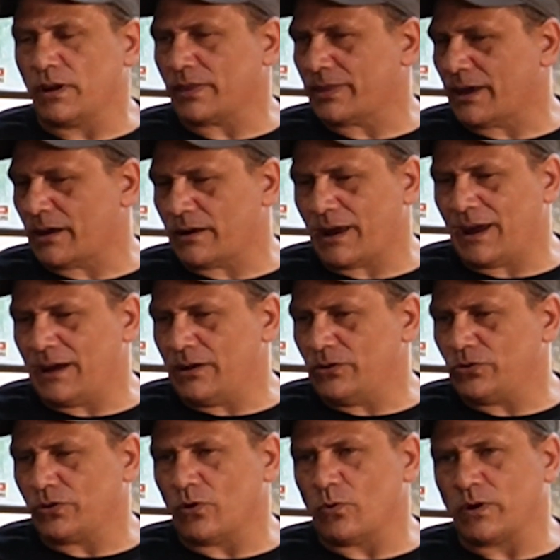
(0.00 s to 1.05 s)
That
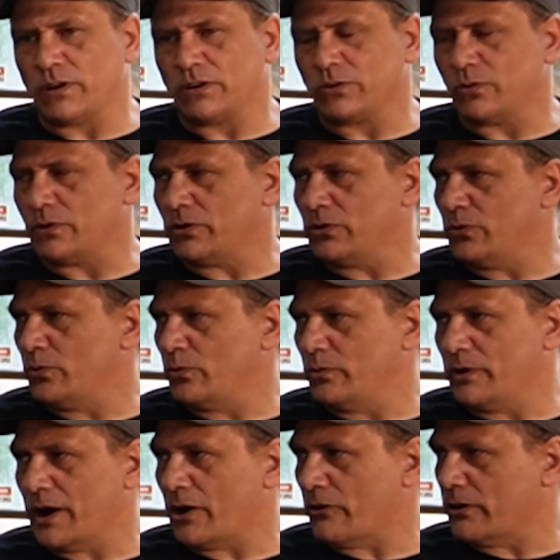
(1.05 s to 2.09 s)
age going into a new
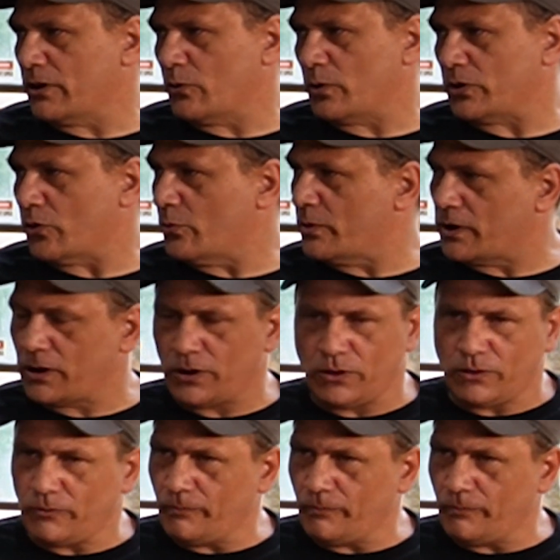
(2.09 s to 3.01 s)
area where nobody